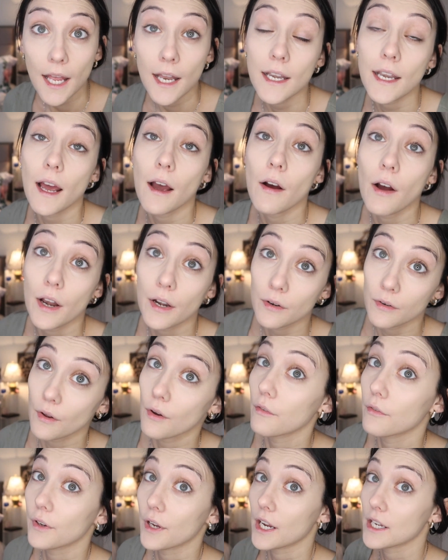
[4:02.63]
Now, I don't
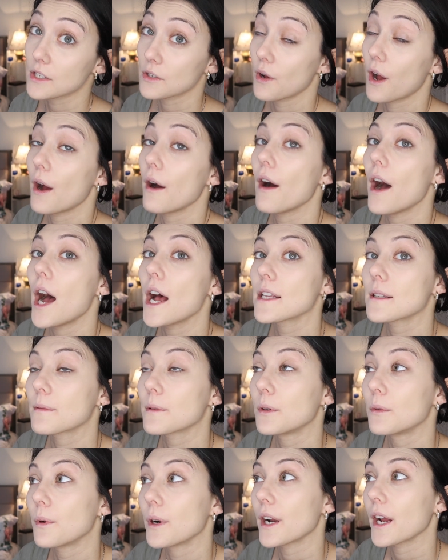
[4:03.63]
know if you guys know how a
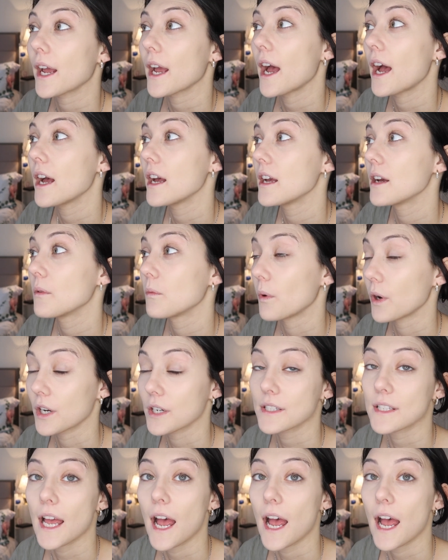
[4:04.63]
hospital works,